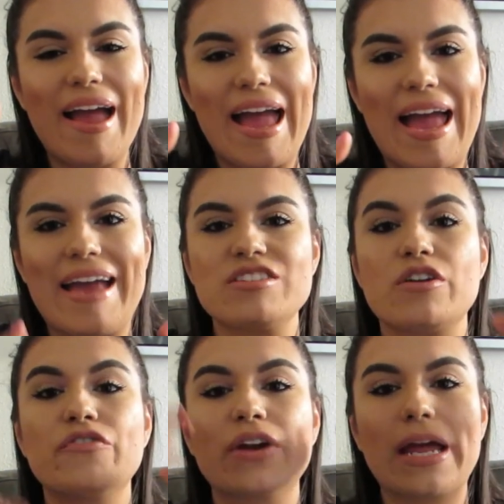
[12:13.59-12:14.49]
And
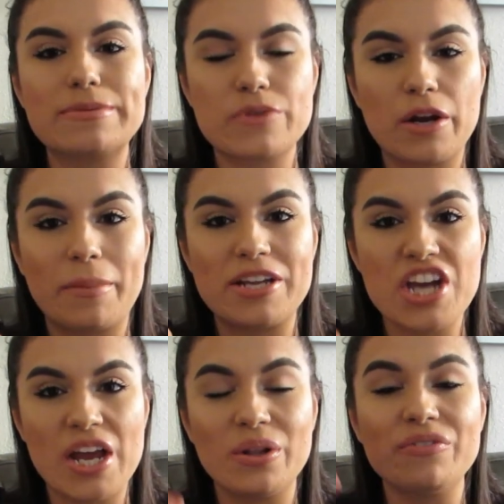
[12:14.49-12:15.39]
don't forget to subscribe to my
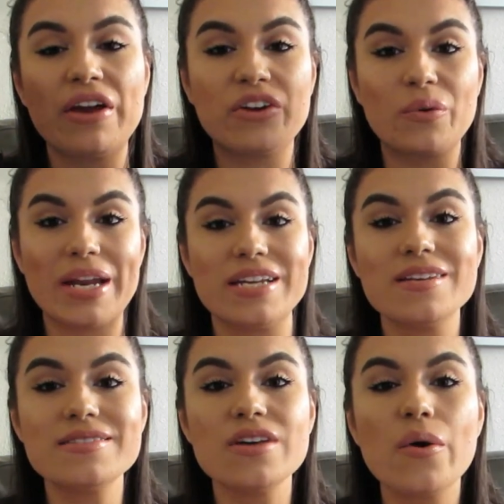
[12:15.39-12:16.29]
channel if you haven't already
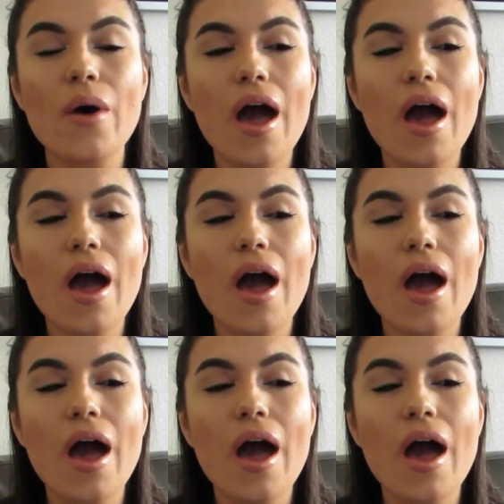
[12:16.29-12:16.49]
done so.